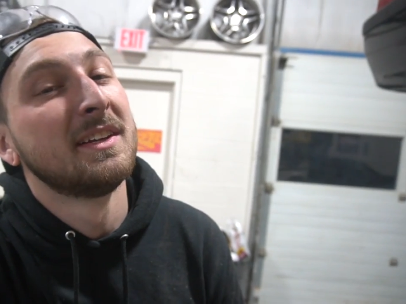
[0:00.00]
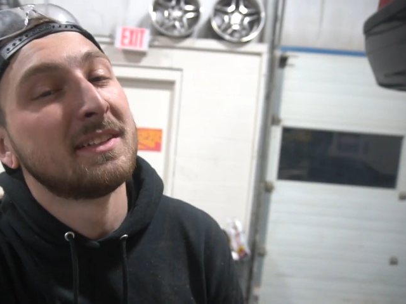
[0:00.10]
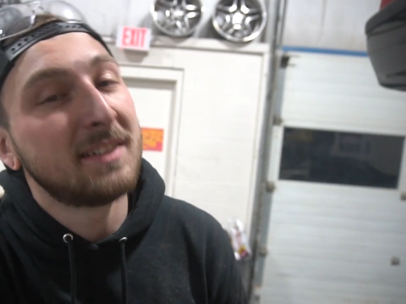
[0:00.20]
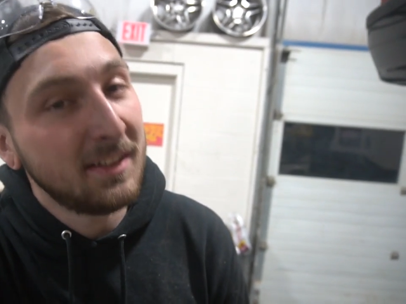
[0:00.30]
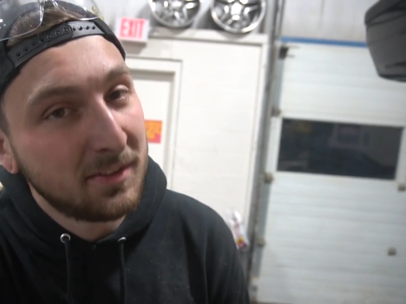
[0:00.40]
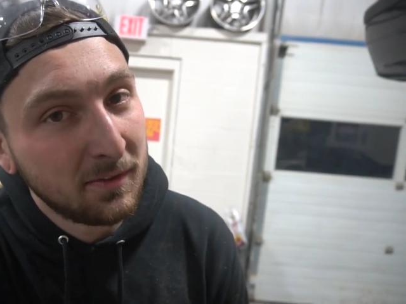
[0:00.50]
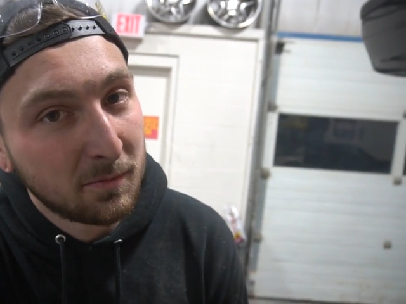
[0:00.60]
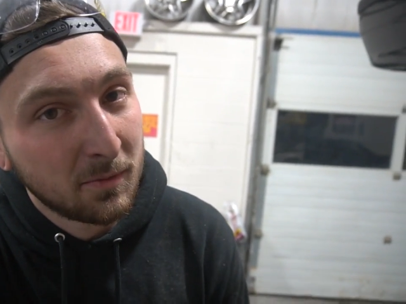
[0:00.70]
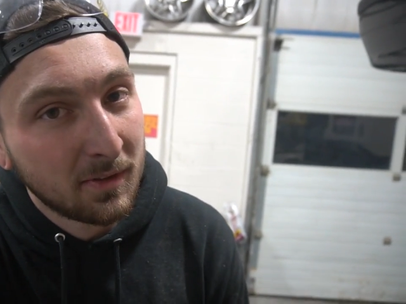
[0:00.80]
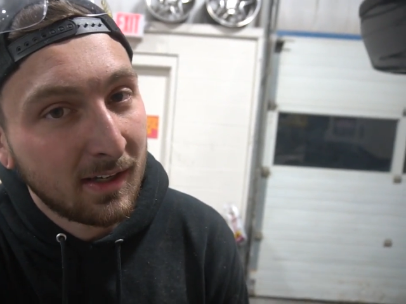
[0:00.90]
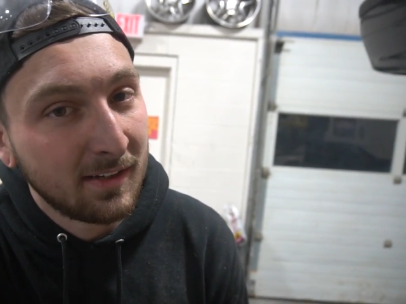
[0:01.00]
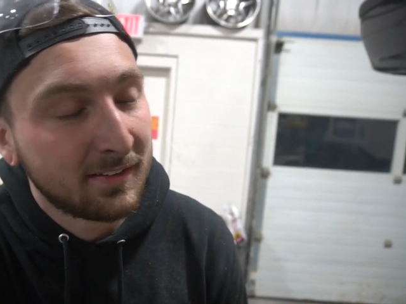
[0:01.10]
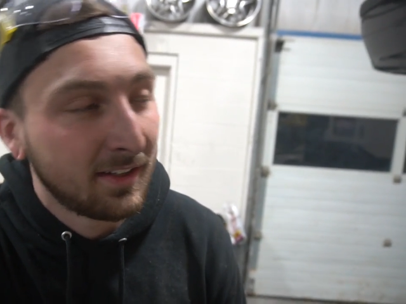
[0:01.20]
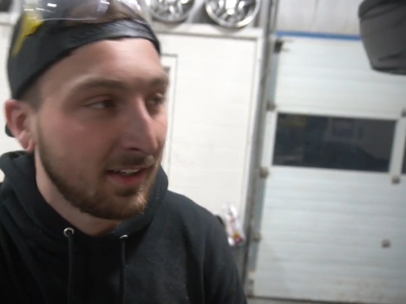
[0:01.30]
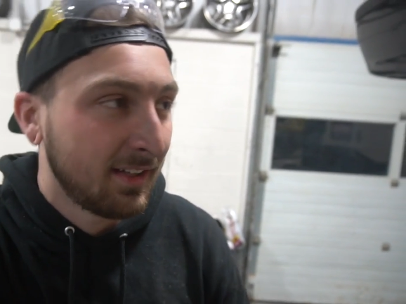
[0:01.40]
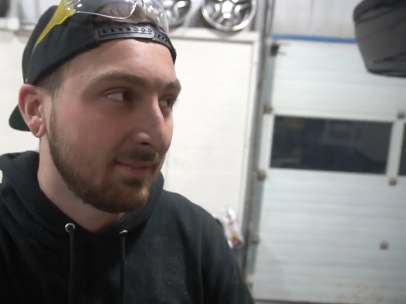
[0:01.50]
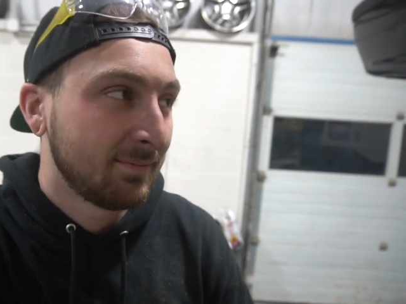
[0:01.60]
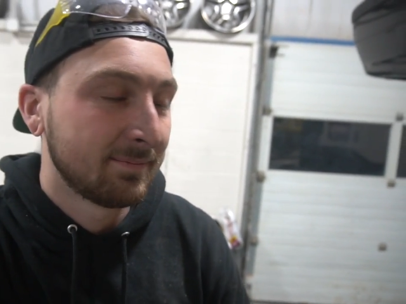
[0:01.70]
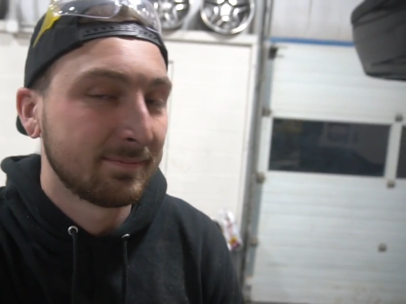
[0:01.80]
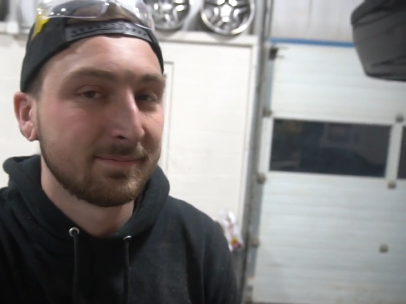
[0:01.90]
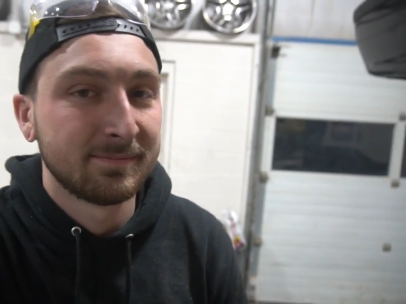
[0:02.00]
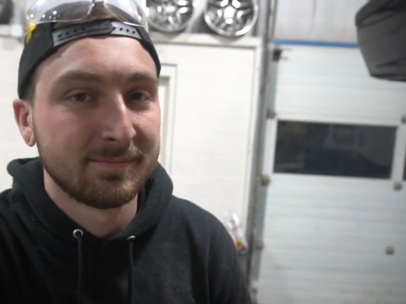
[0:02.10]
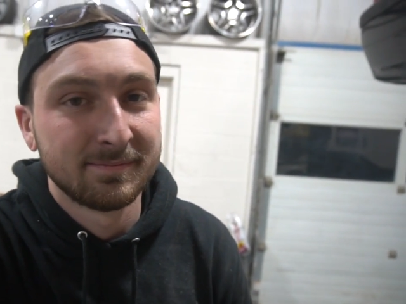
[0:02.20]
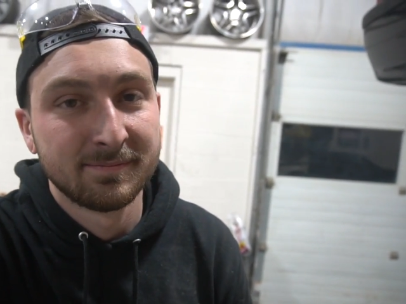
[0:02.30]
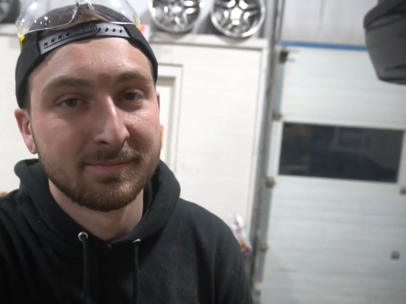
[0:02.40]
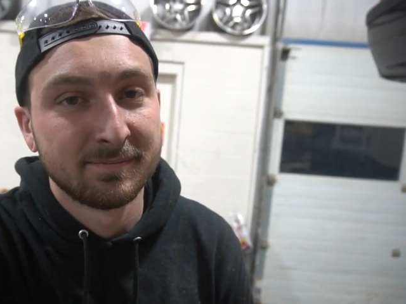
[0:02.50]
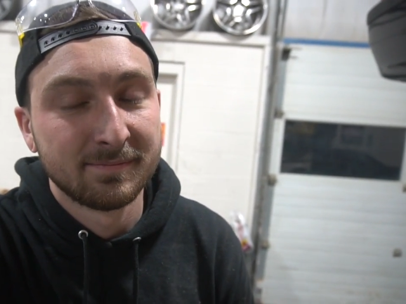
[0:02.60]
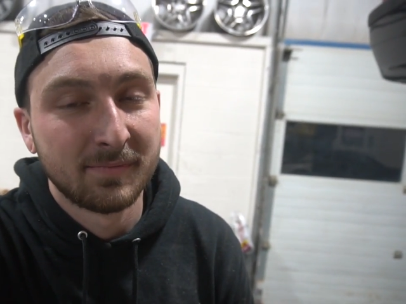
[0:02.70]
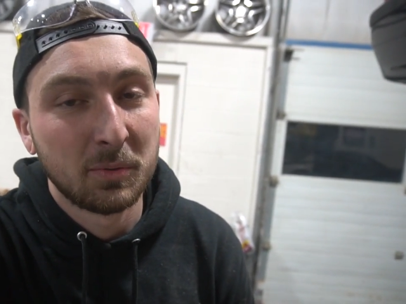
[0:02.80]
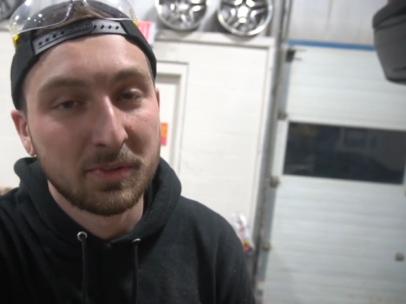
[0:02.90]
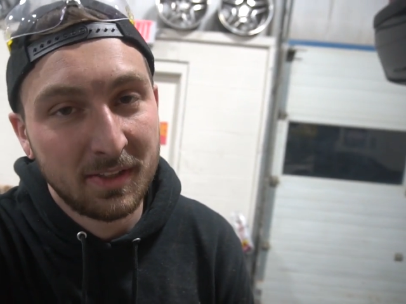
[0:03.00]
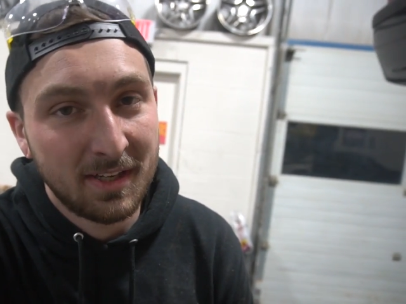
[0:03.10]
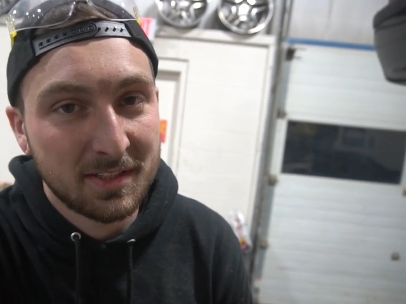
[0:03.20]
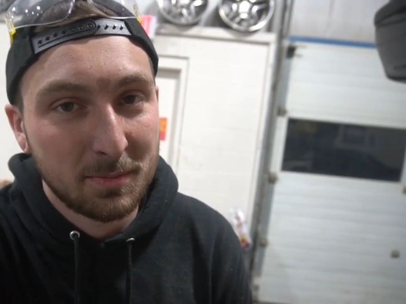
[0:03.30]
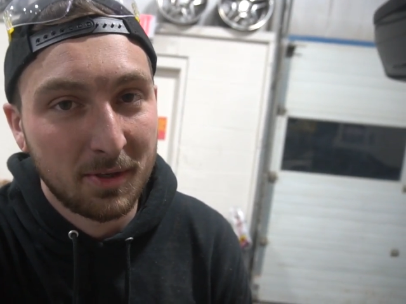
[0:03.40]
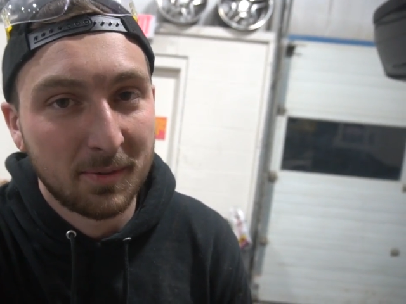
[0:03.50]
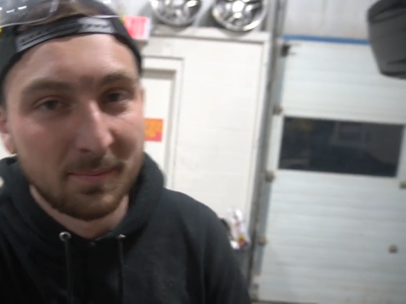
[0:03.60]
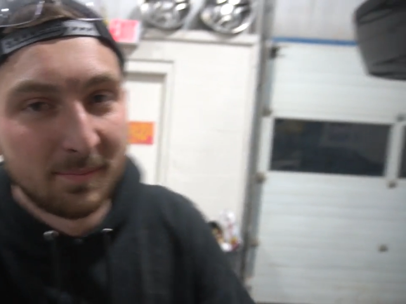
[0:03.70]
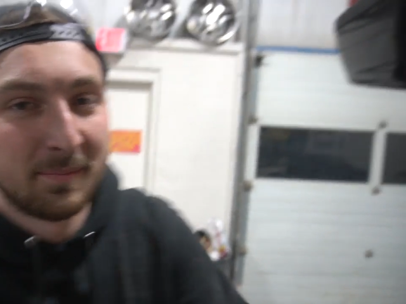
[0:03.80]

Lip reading: stay tuned for more content, and we'll see you guys tomorrow.